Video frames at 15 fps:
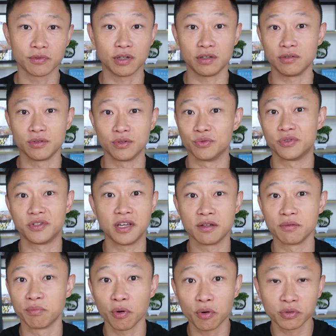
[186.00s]

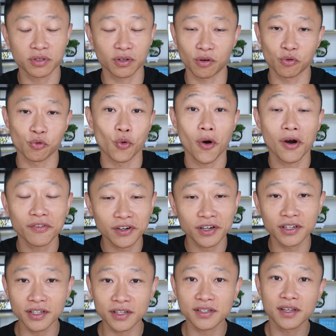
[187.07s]
Usain Bolt or whoever
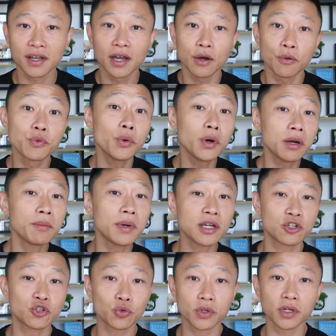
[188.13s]
it is, we want to
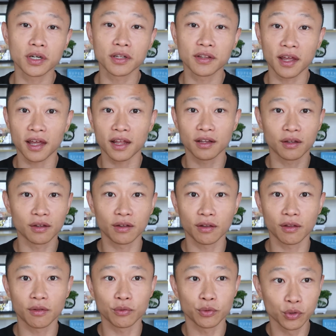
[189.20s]
make sure that
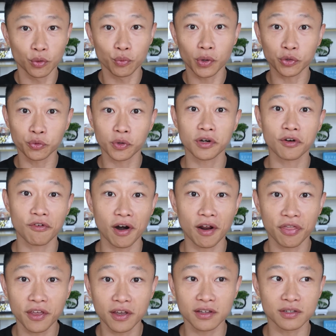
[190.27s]
we are doing the
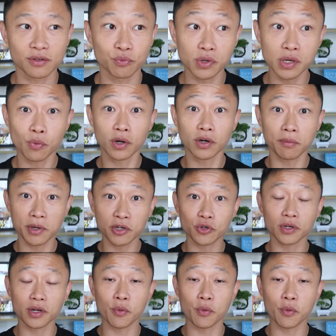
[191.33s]
right things. We want to make sure